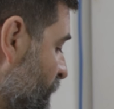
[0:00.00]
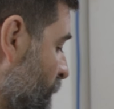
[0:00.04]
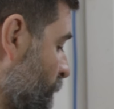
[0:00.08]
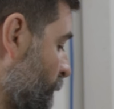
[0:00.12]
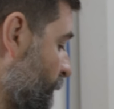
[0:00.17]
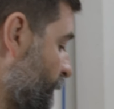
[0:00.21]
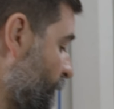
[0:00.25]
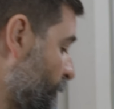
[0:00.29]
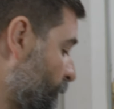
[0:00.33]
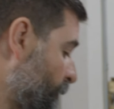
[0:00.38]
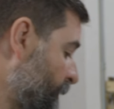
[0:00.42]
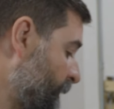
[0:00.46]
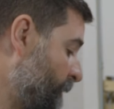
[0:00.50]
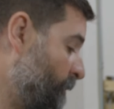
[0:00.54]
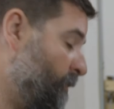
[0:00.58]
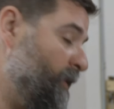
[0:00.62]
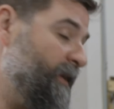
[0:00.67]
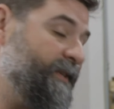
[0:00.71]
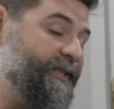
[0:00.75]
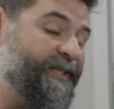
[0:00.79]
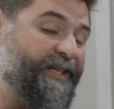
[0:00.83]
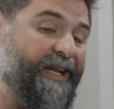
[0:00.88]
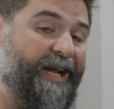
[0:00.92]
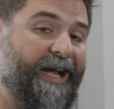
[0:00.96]
We're the only
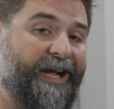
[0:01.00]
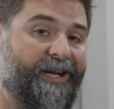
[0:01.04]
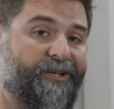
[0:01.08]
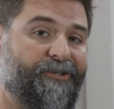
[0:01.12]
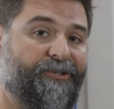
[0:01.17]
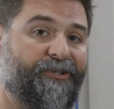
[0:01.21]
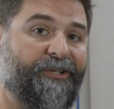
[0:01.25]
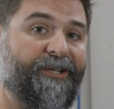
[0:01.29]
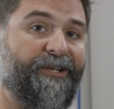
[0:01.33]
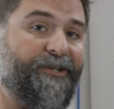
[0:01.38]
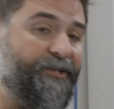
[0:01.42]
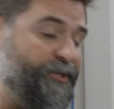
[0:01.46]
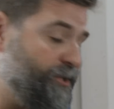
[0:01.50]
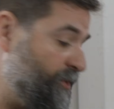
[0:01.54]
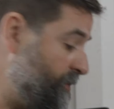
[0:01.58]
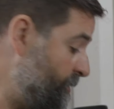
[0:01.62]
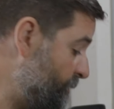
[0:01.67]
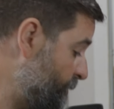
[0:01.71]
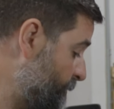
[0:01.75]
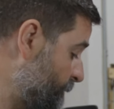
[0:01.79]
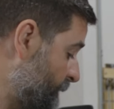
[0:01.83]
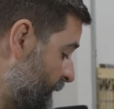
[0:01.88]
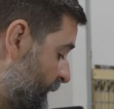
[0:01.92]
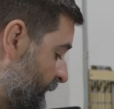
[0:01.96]
ones that actually
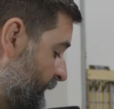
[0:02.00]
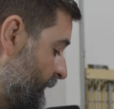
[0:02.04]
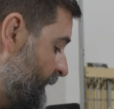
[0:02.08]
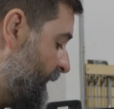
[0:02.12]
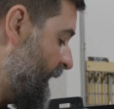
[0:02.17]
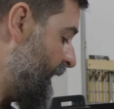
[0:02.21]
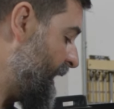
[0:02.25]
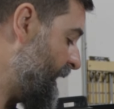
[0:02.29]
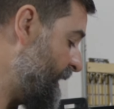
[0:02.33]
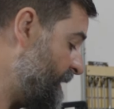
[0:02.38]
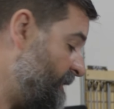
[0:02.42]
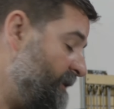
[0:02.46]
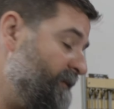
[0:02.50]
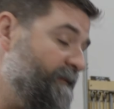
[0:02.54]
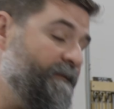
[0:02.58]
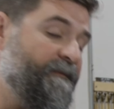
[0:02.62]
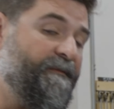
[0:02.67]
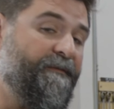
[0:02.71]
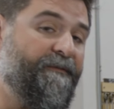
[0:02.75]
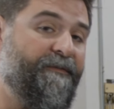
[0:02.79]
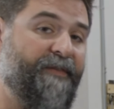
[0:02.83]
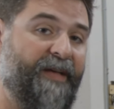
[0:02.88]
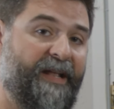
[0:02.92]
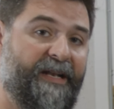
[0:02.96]
do a
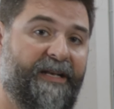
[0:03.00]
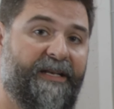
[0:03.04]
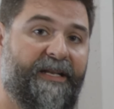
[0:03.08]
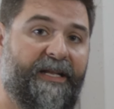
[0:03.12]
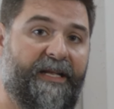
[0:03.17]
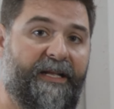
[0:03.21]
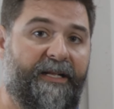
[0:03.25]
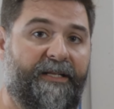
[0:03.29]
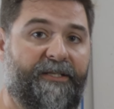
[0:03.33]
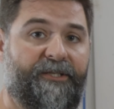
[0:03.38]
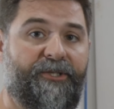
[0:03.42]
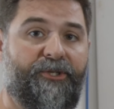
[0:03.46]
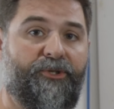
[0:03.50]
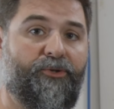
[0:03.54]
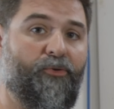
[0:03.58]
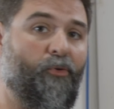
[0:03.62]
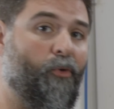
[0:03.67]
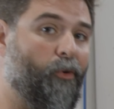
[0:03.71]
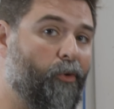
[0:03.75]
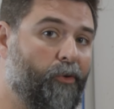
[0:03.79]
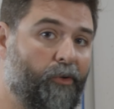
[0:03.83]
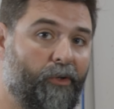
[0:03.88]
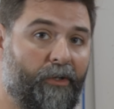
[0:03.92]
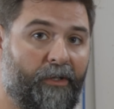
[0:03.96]
vented
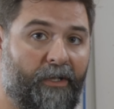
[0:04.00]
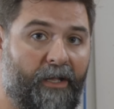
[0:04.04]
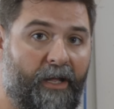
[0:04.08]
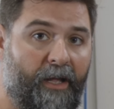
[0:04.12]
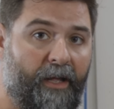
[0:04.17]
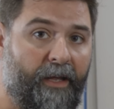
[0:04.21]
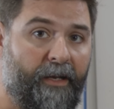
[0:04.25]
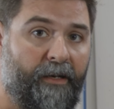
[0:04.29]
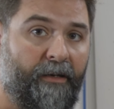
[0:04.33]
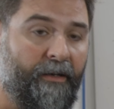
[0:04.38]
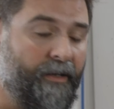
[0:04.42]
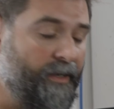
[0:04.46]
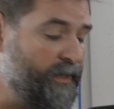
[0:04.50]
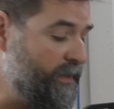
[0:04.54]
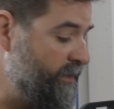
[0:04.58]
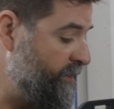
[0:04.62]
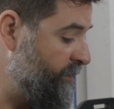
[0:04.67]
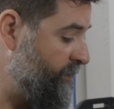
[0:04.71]
snorkel line.